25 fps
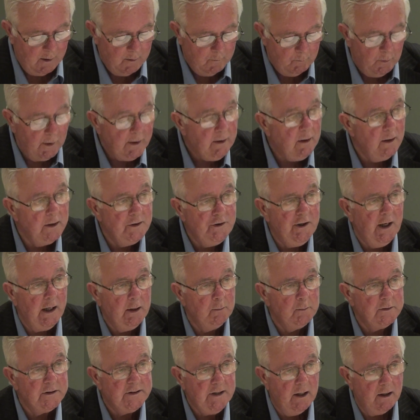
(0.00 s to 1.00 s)
Michael
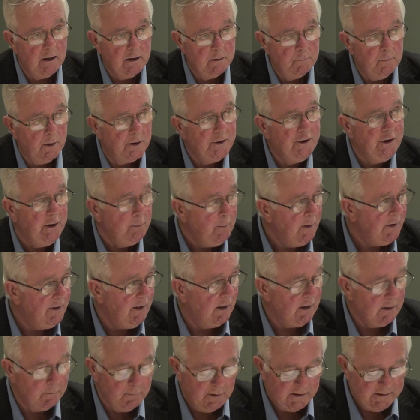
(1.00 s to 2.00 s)
James Derham, or Jimmy
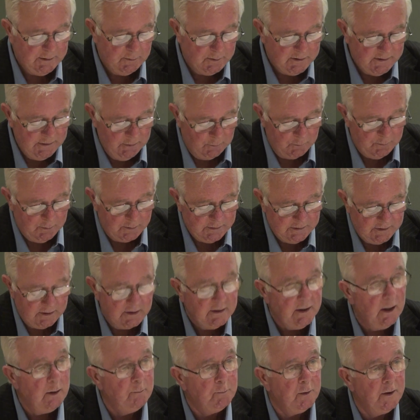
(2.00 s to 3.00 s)
Derham as he was known to his
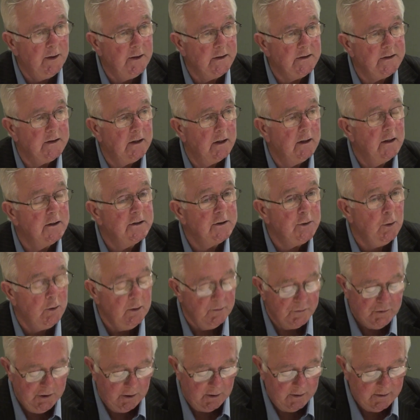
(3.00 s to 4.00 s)
contemporaries, son
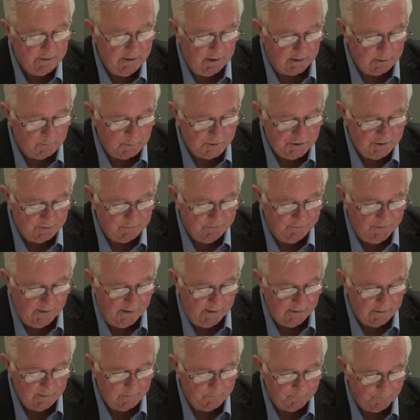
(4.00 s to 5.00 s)
of John Derham, Sinn
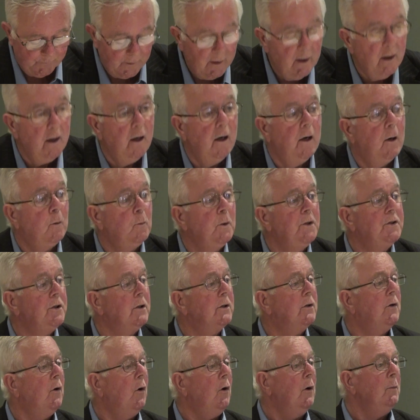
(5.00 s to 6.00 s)
Féin.
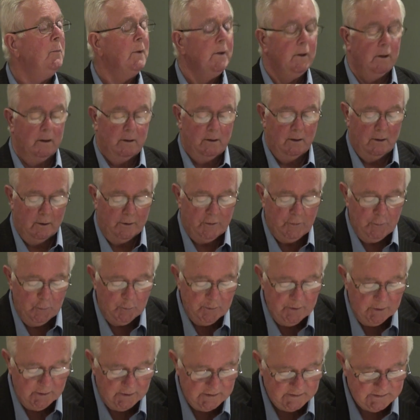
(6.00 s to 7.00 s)
Richard Gorman,
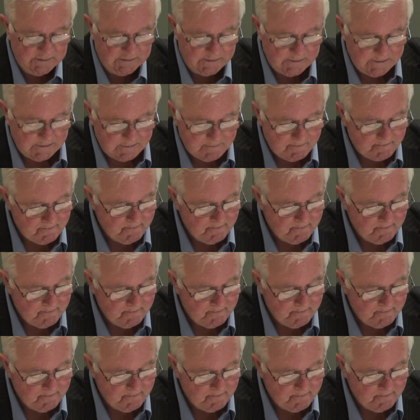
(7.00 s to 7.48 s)
Unionist.